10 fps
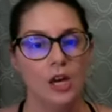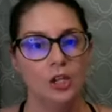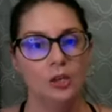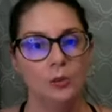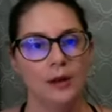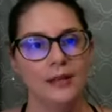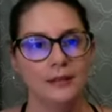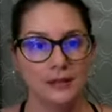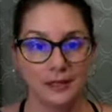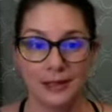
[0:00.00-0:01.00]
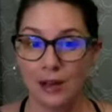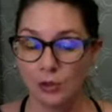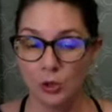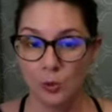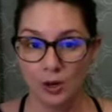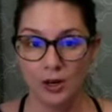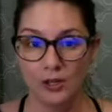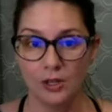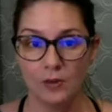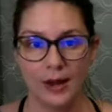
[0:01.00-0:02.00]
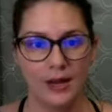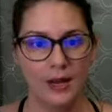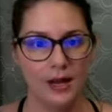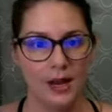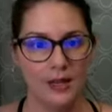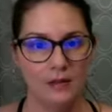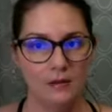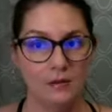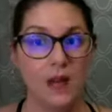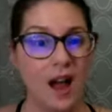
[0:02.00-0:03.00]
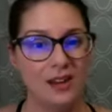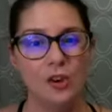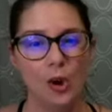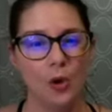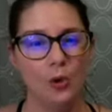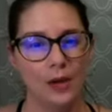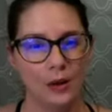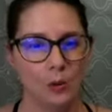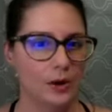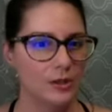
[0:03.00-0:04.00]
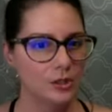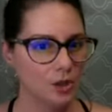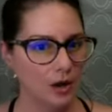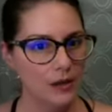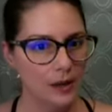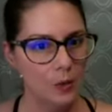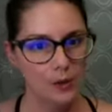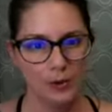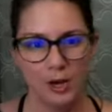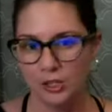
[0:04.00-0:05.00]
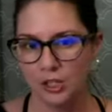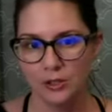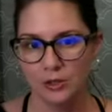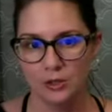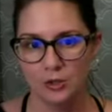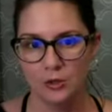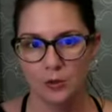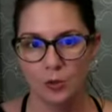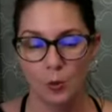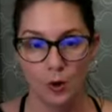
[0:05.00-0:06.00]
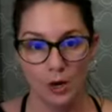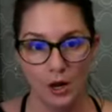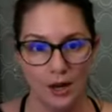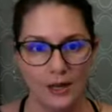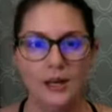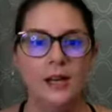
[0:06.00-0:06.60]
You might sit down to work on your writing and not know like where to start, like what projects to work on.